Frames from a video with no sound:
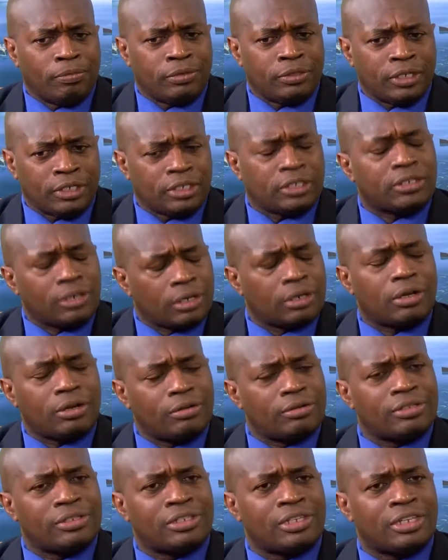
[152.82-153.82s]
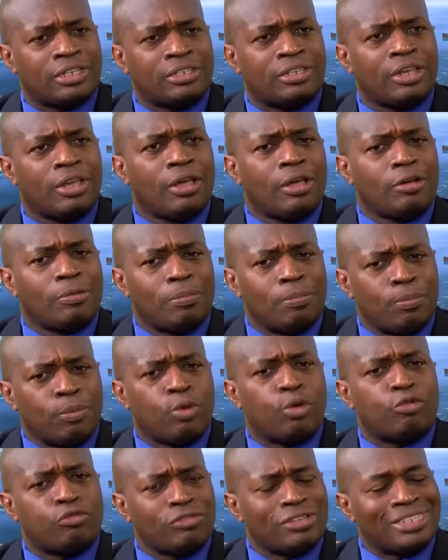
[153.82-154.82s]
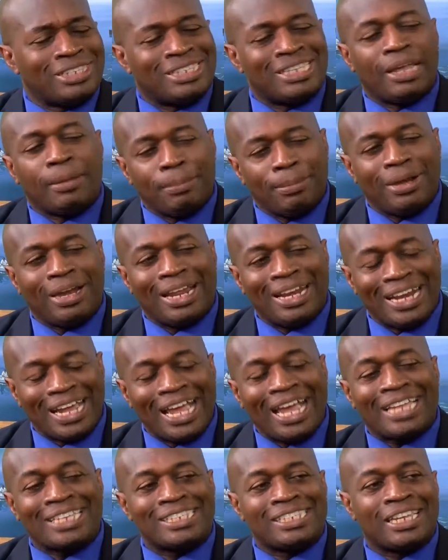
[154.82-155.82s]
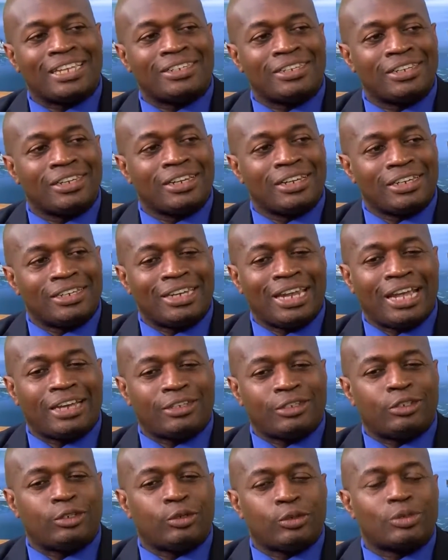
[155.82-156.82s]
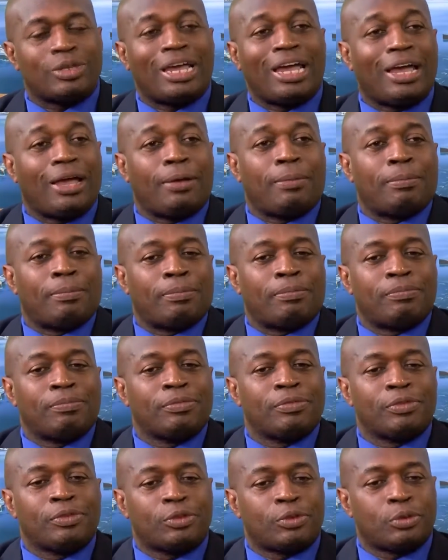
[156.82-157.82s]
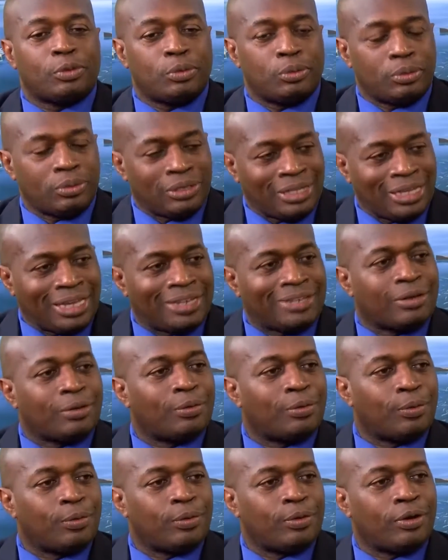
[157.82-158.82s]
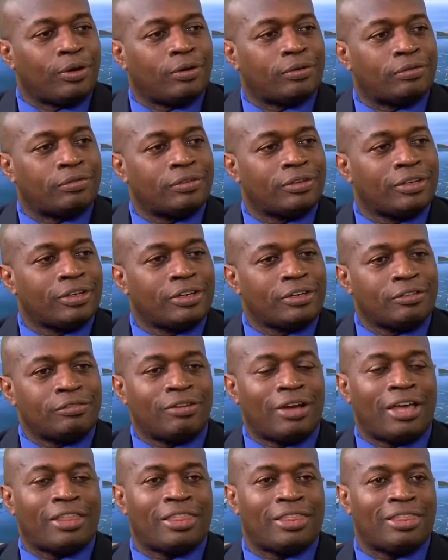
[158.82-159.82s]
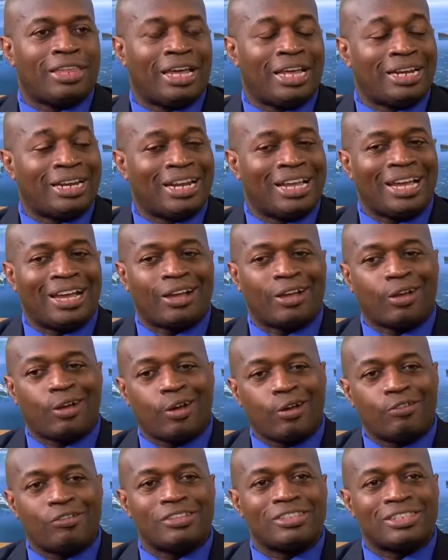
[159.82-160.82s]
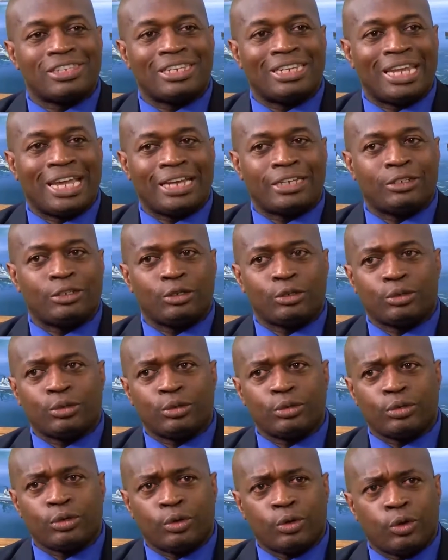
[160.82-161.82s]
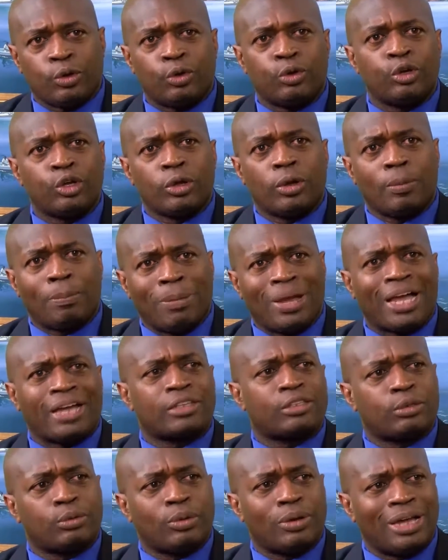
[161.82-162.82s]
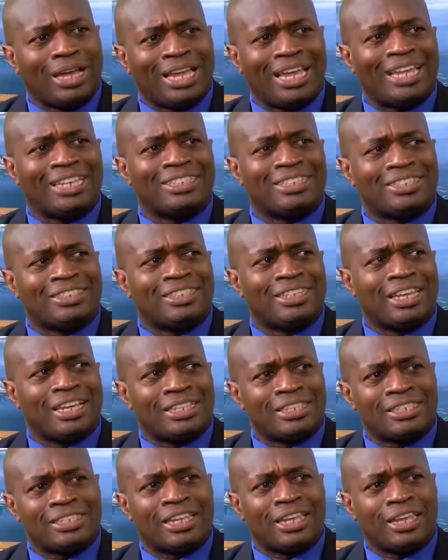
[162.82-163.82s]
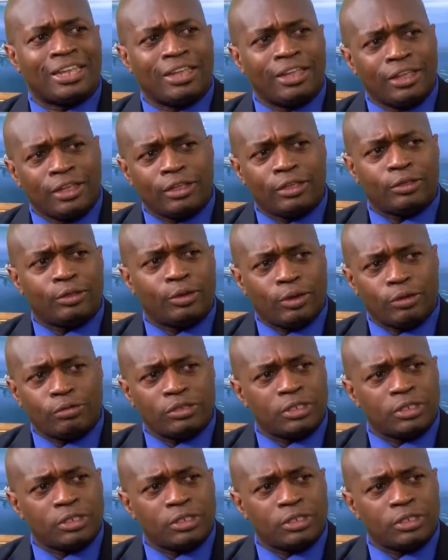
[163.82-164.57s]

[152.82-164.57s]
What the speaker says: digital currencies more resemble an asset that you so happen to get a hold of, rather than a currency that you could go back to an entity and say, you're